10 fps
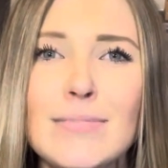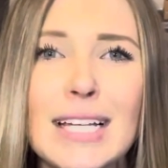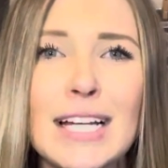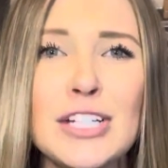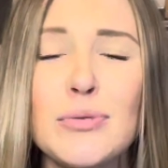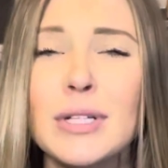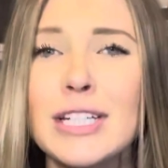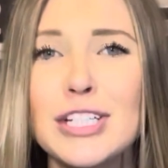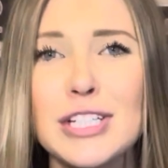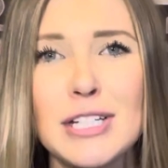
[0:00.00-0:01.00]
It really
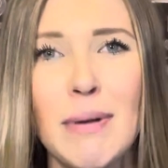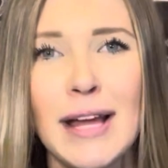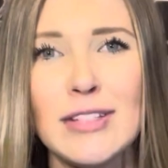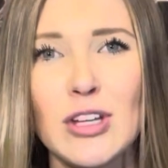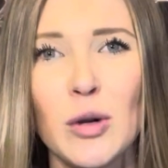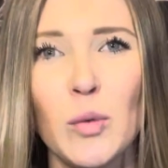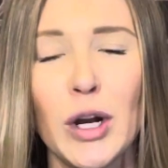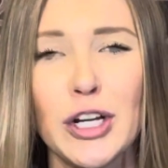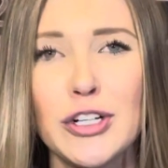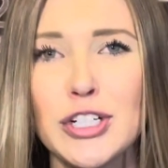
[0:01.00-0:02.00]
just depends on where
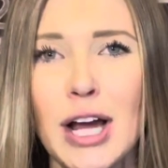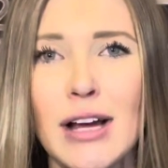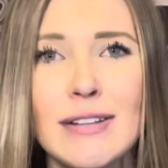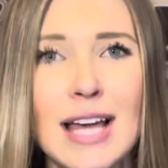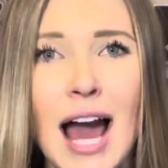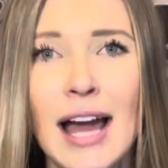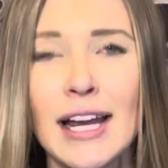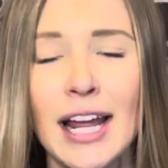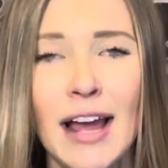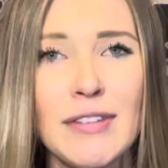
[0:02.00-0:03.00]
your child's at, and
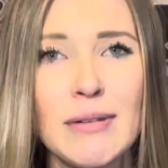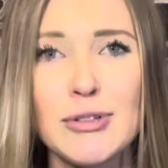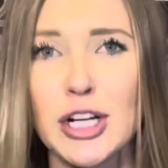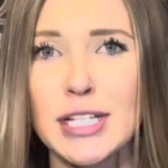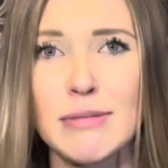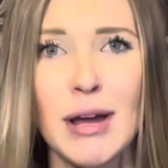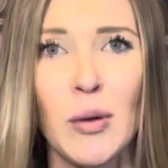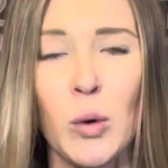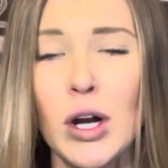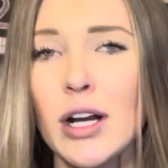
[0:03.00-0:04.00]
I have them trace my
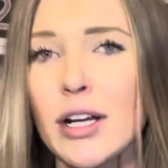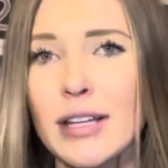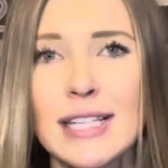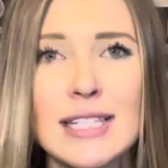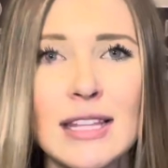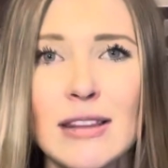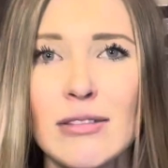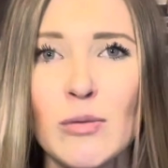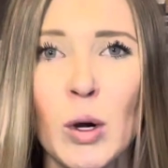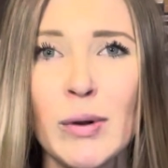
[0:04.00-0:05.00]
work. That's
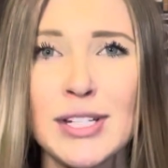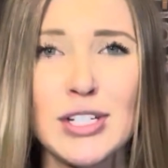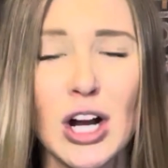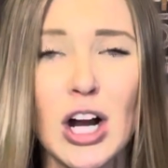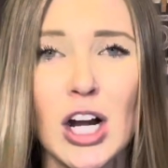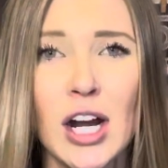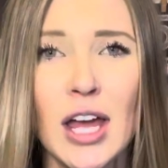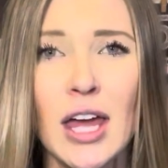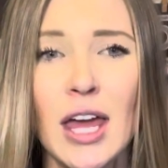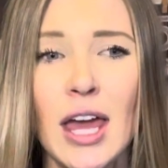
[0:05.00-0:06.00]
where we start.
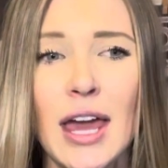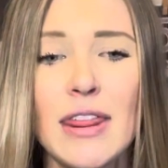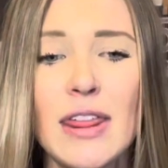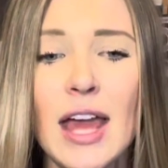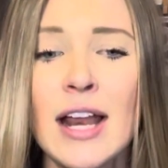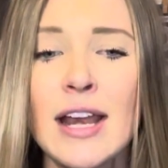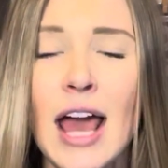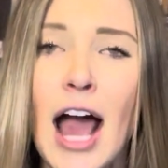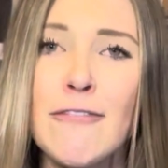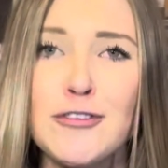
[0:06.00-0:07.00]
Then
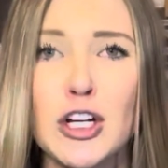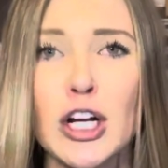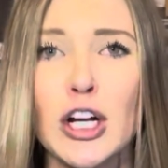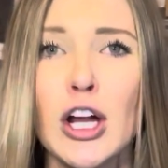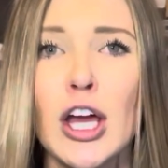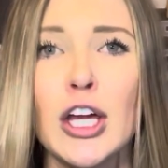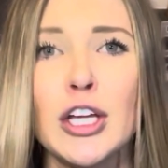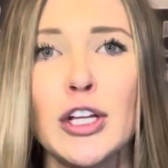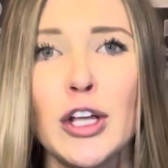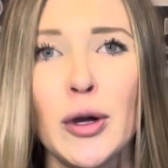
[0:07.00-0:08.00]
after,
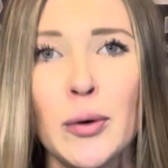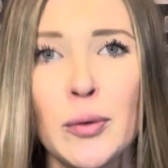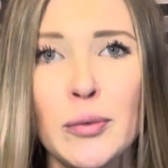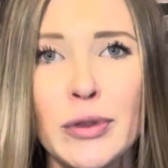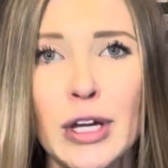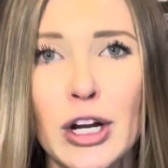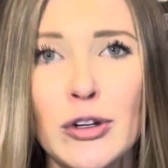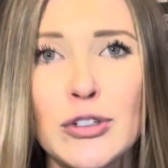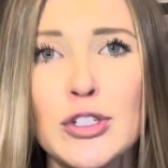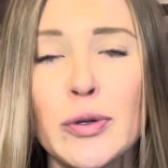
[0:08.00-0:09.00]
they're
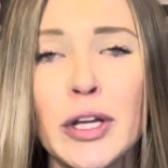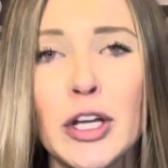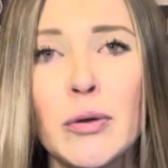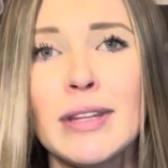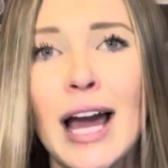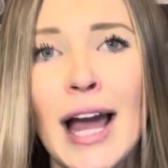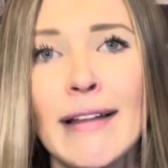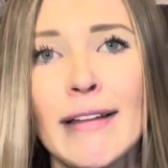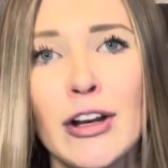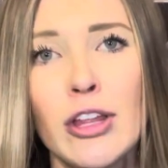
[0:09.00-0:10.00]
doing good with the
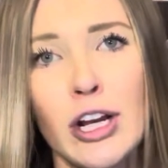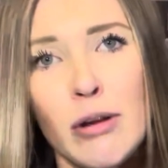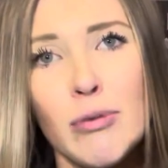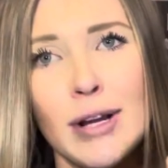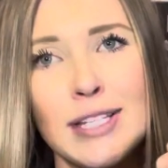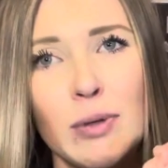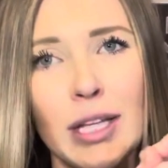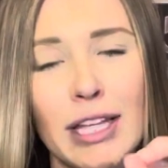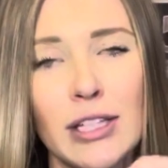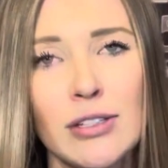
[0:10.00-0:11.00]
highlighter, they're gonna press
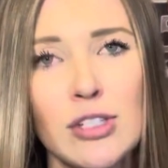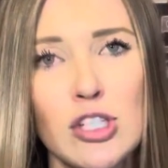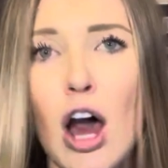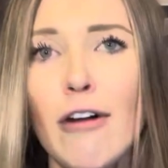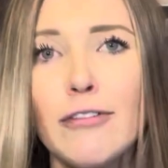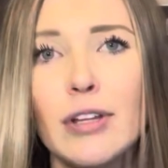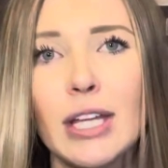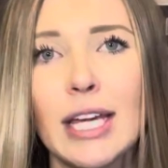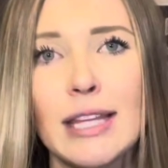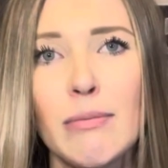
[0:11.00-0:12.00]
really
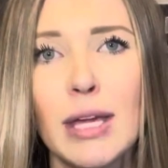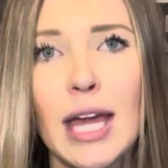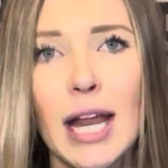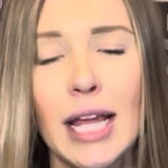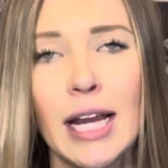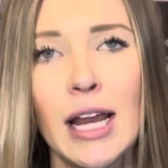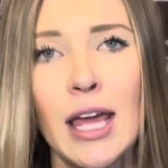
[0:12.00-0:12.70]
softly in the beginning,